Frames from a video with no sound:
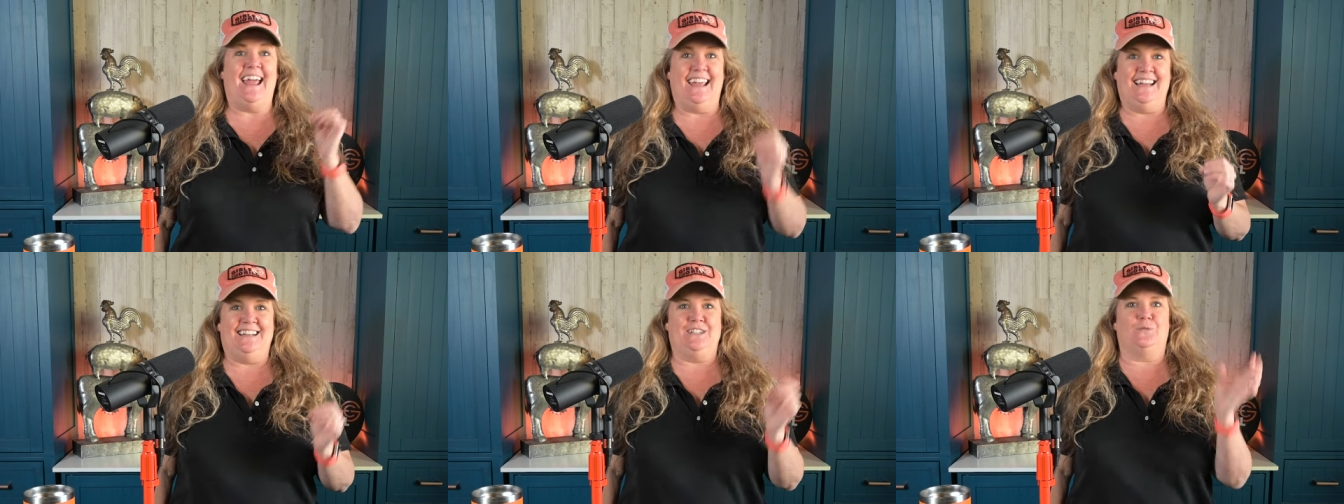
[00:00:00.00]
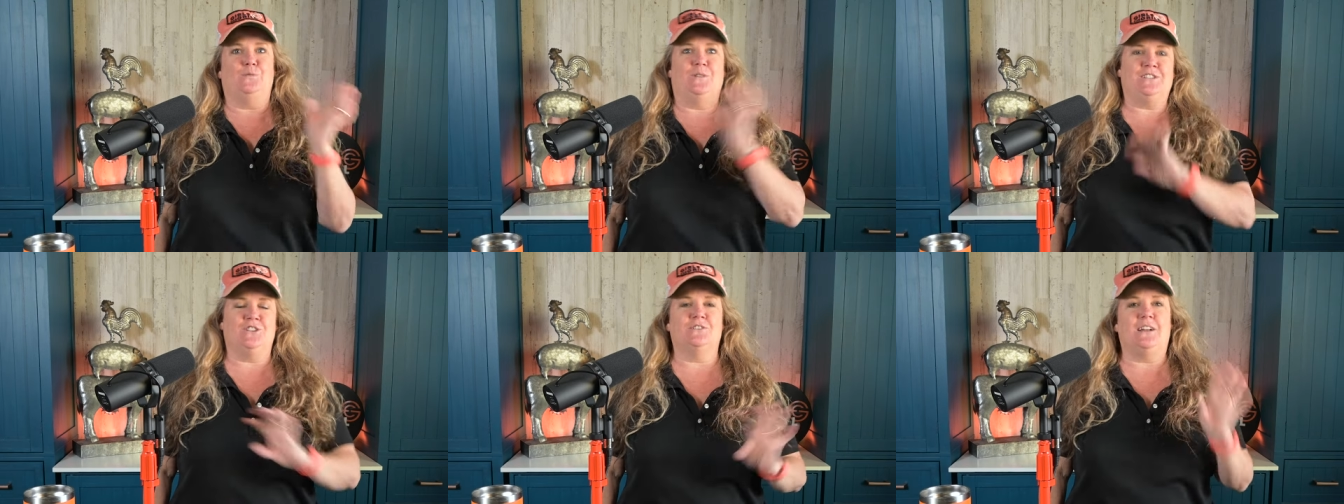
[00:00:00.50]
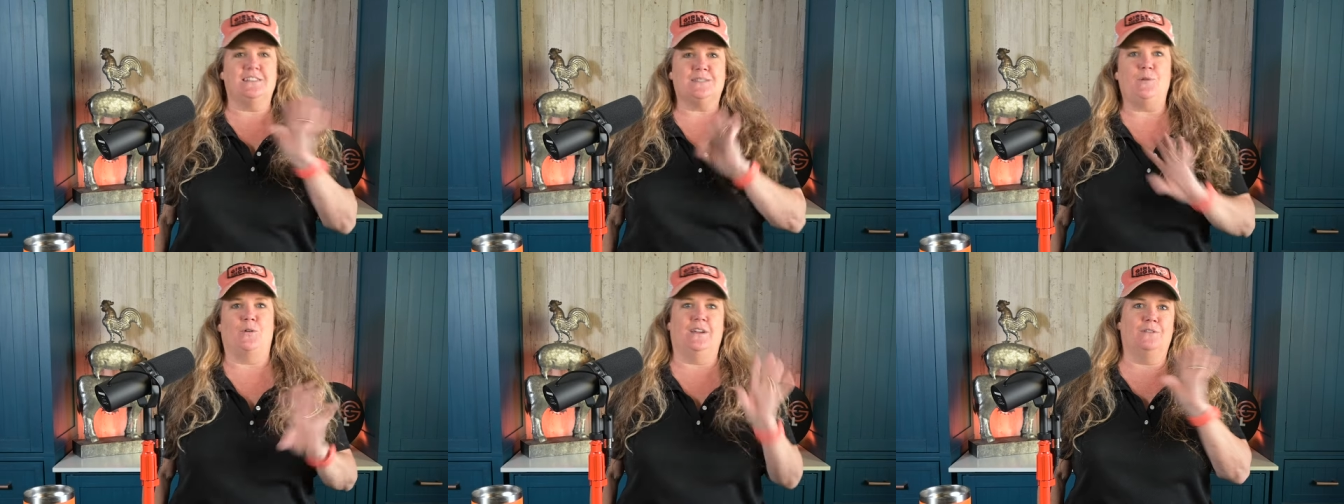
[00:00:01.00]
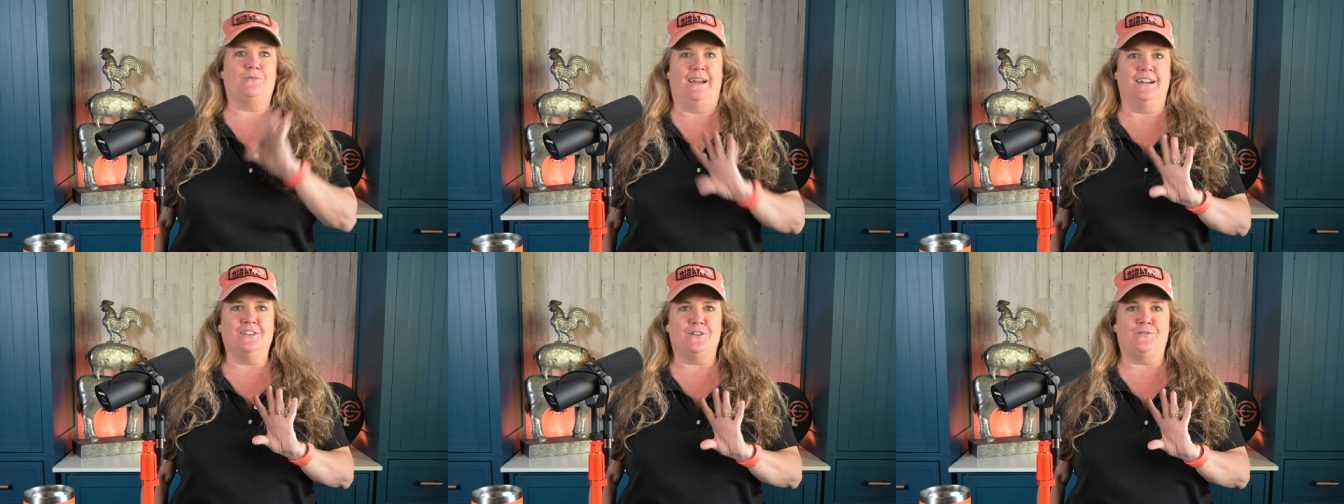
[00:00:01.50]
and once you're done smoking
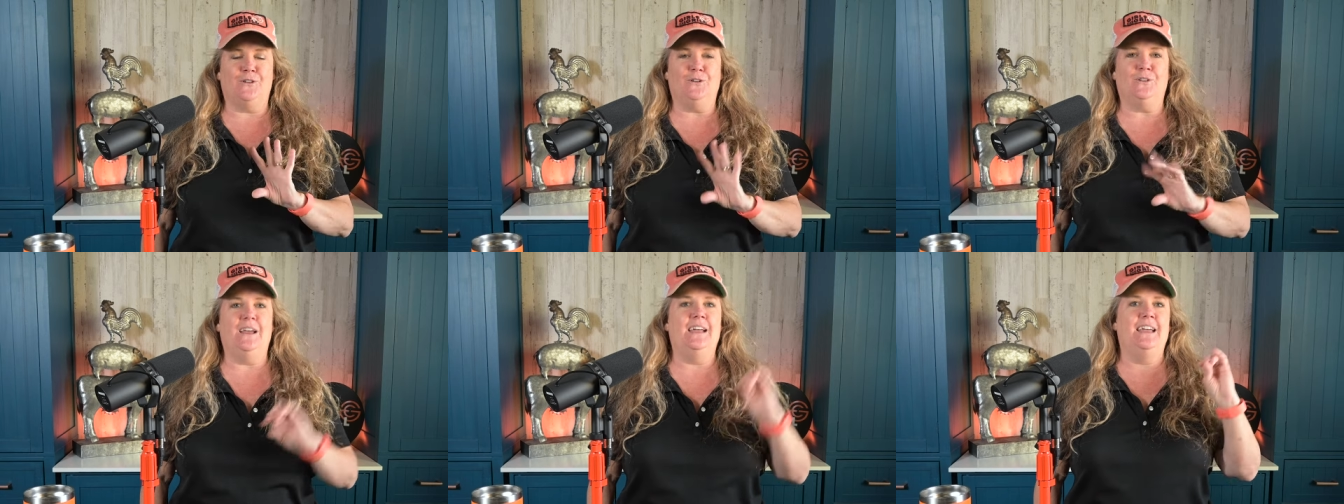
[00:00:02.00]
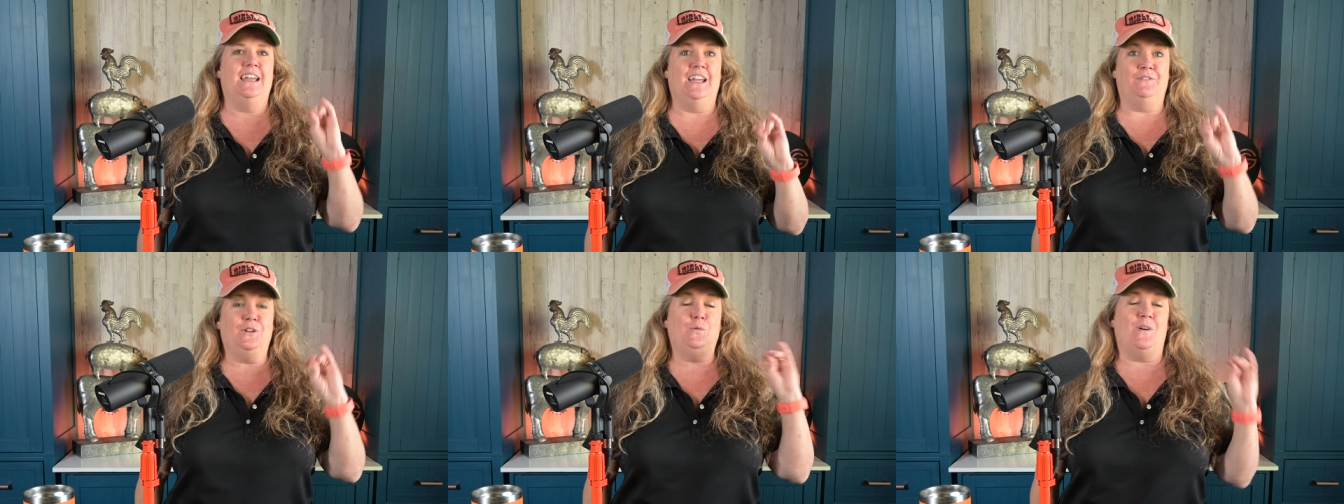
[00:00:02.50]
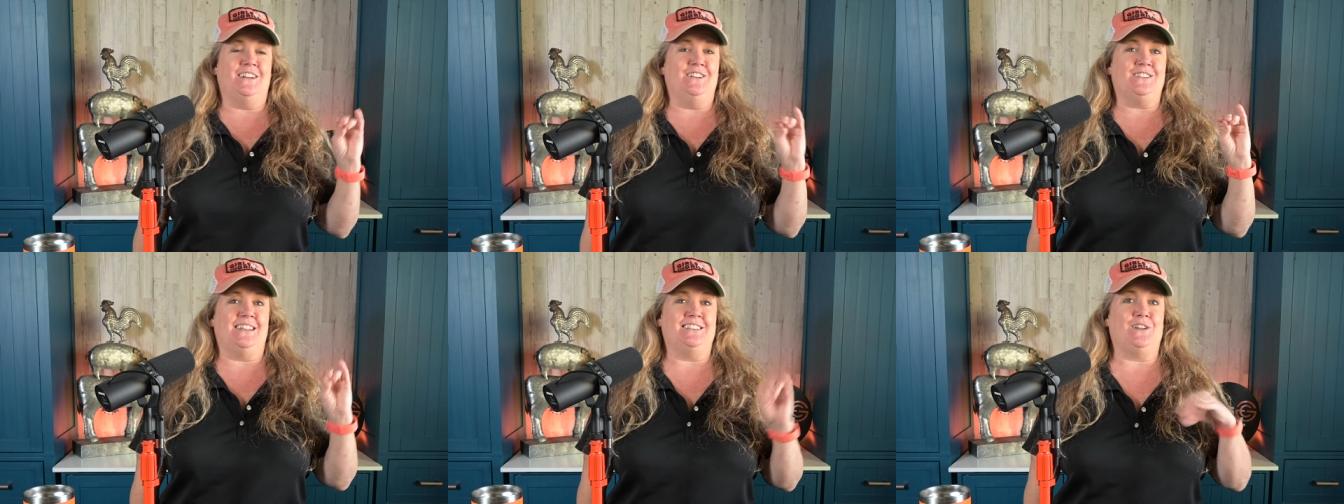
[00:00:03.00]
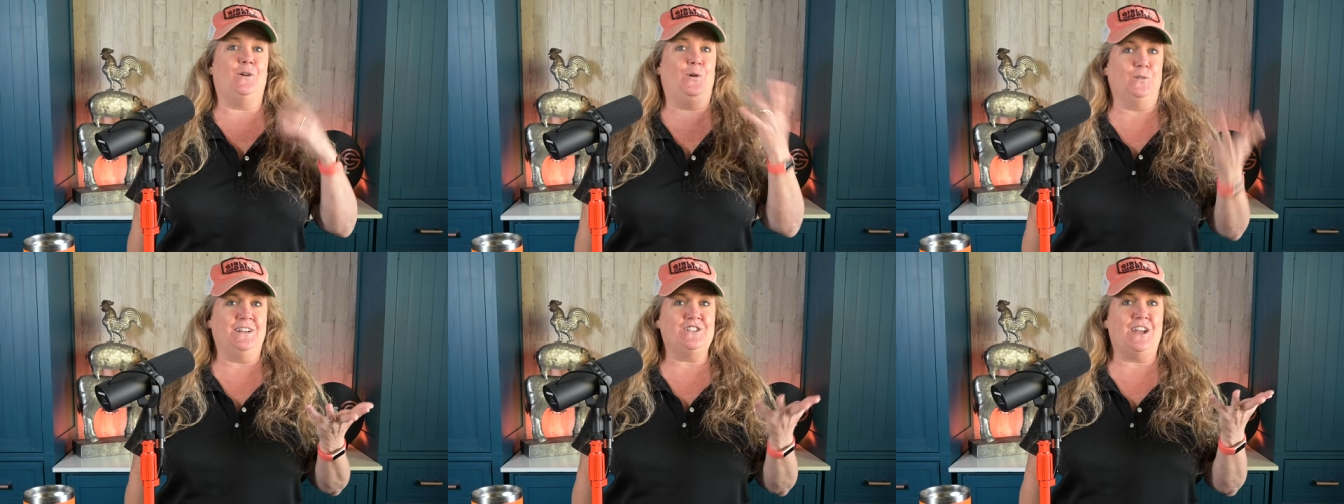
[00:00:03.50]
regular food, if you want to use it as a
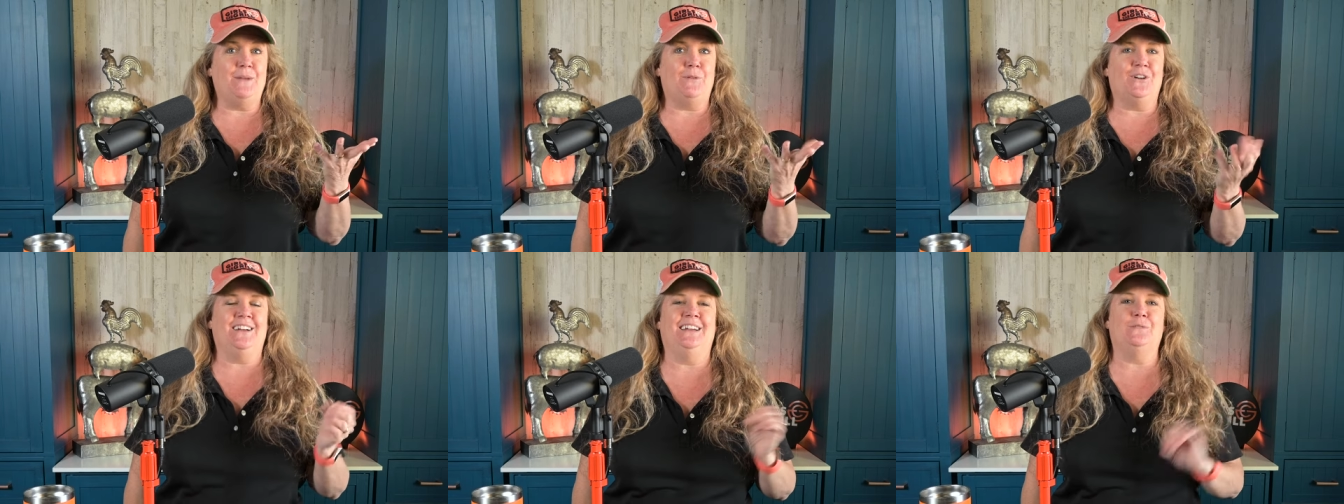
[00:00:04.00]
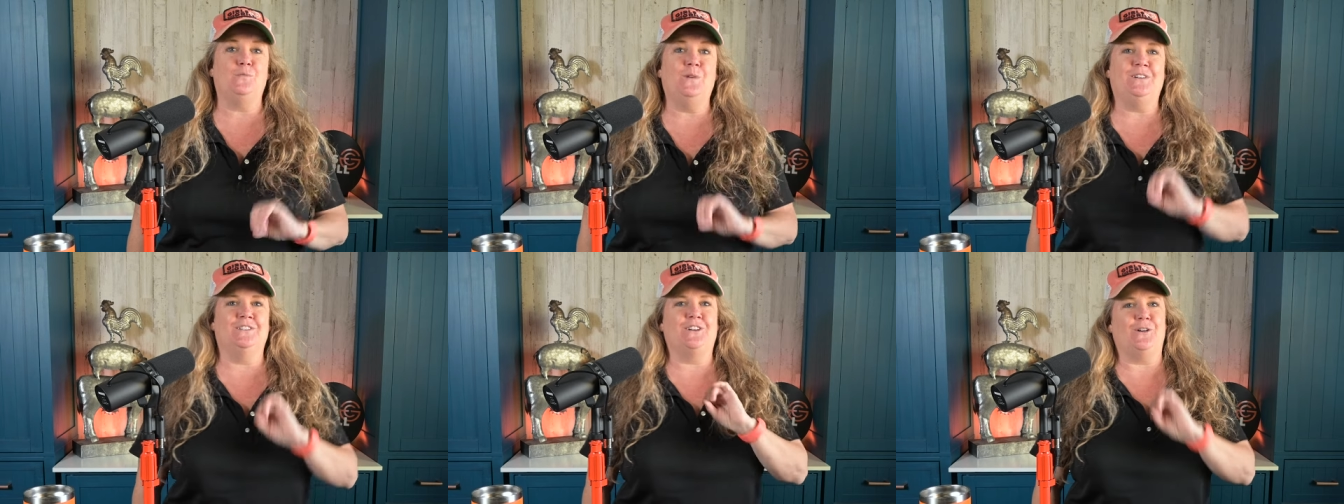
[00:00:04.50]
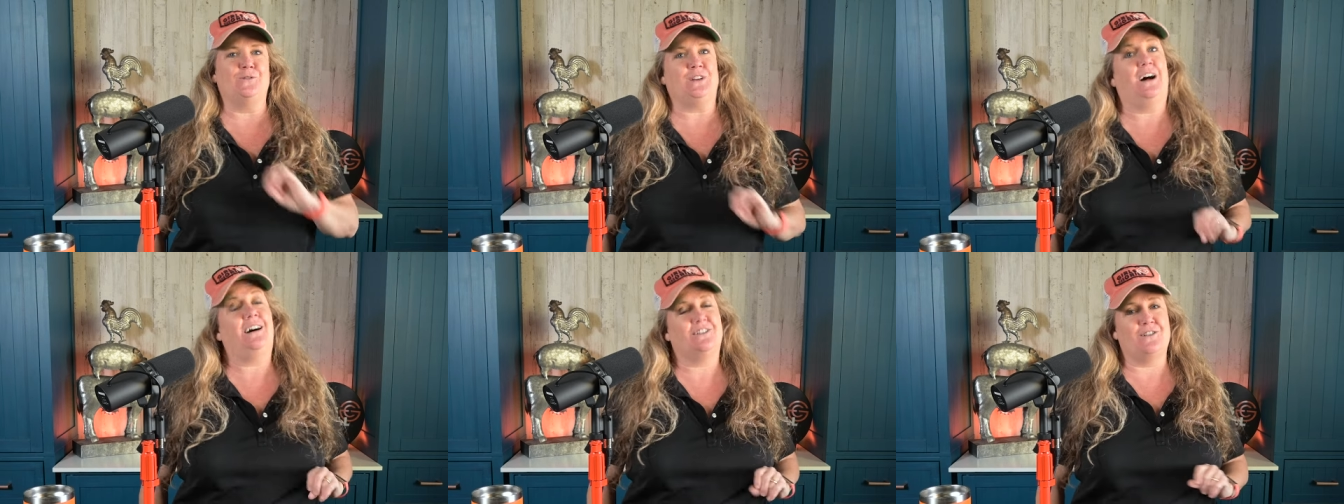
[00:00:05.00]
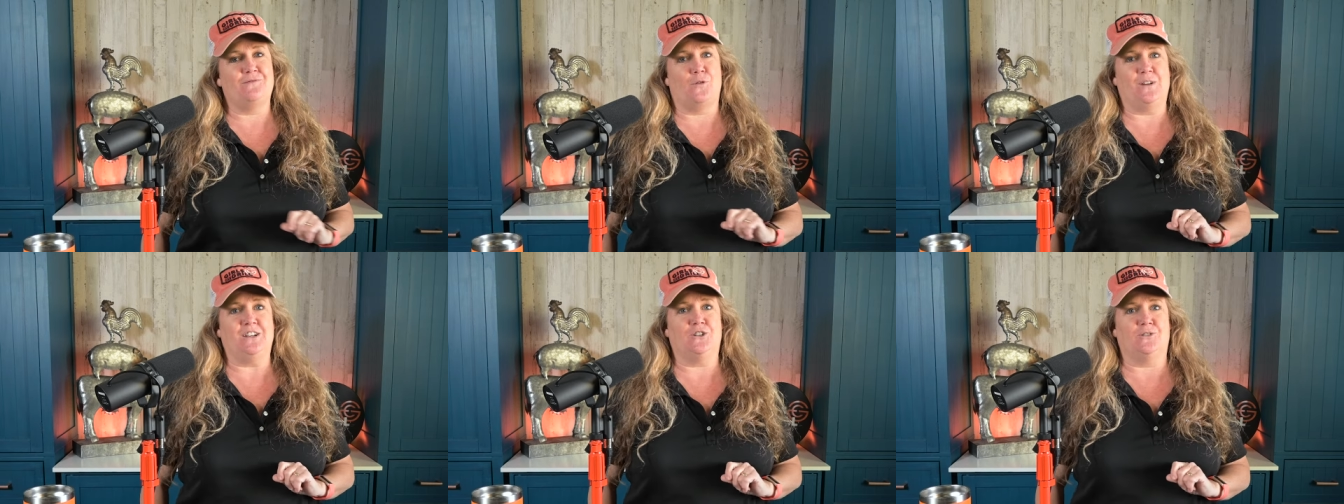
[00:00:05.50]
holding chamber, it will go to
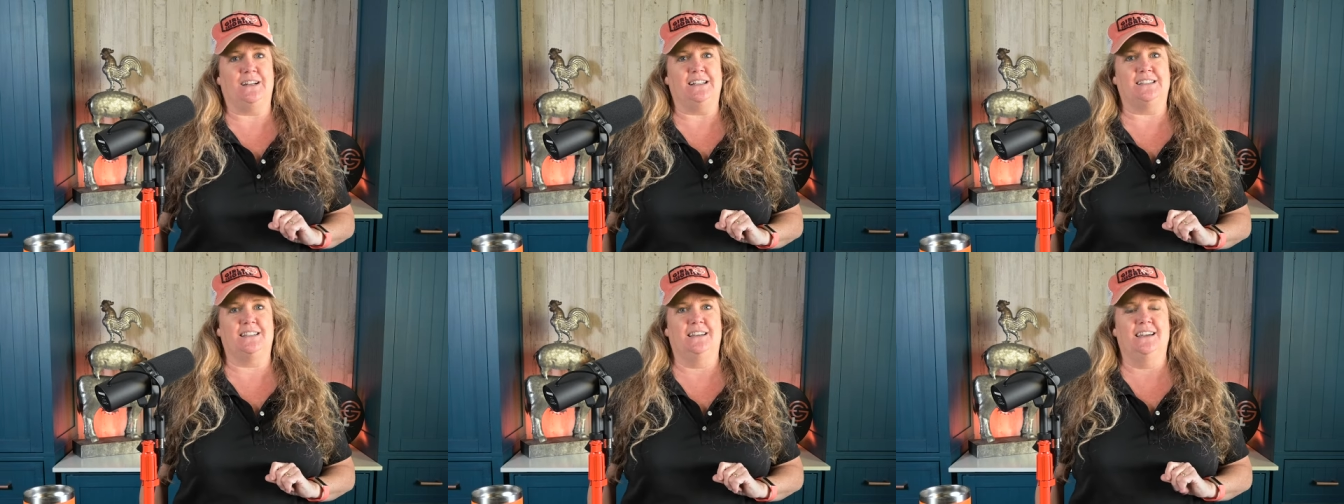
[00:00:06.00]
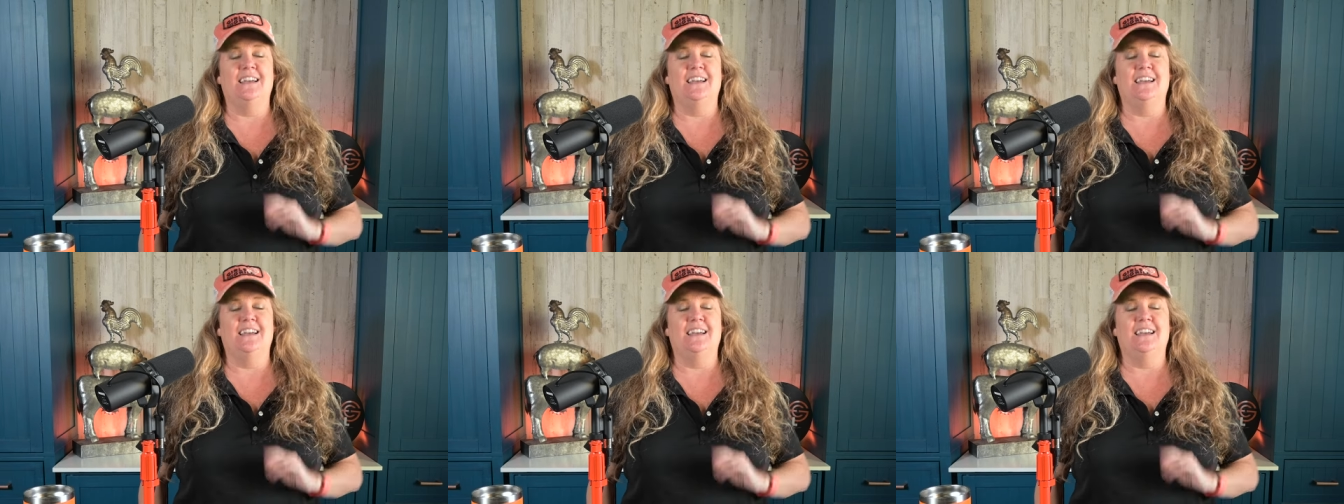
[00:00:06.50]
140 degrees.